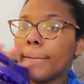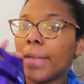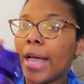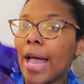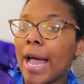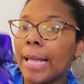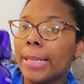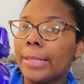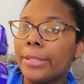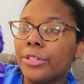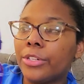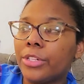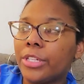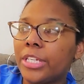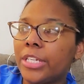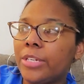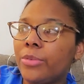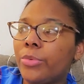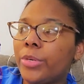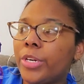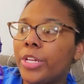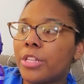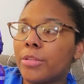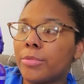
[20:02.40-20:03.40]
I literally,
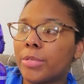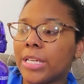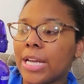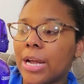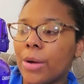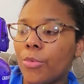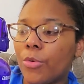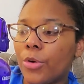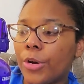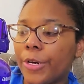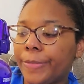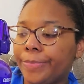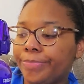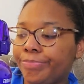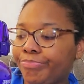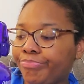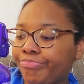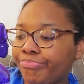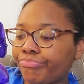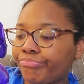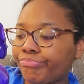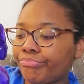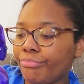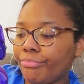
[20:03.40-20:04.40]
when it's something I want,
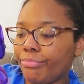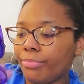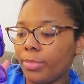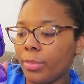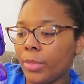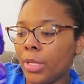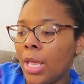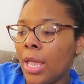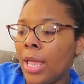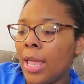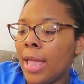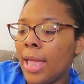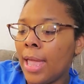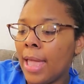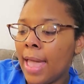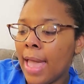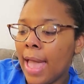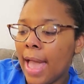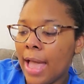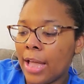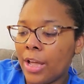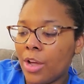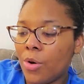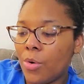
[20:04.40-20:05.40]

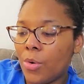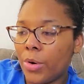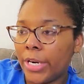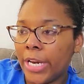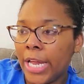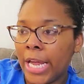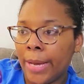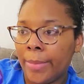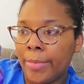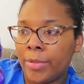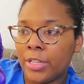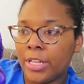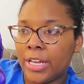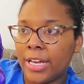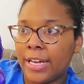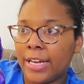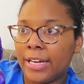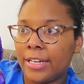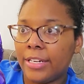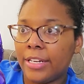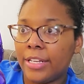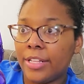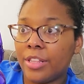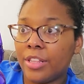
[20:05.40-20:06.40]
I go on
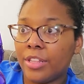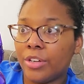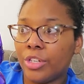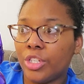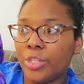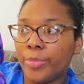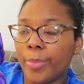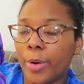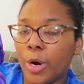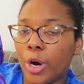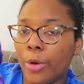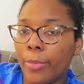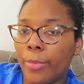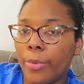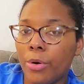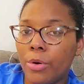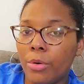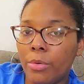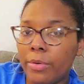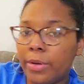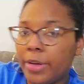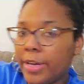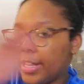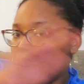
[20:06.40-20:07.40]
Amazon and search
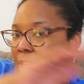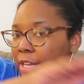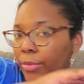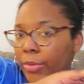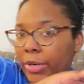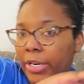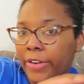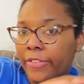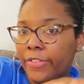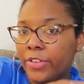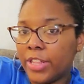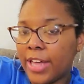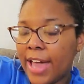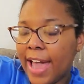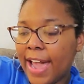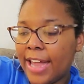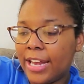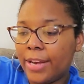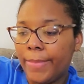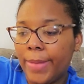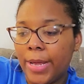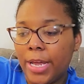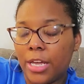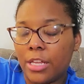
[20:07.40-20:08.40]
purple and then whatever the
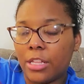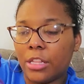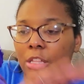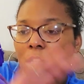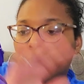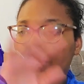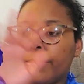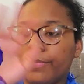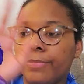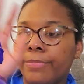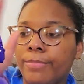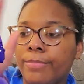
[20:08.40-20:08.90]
item is.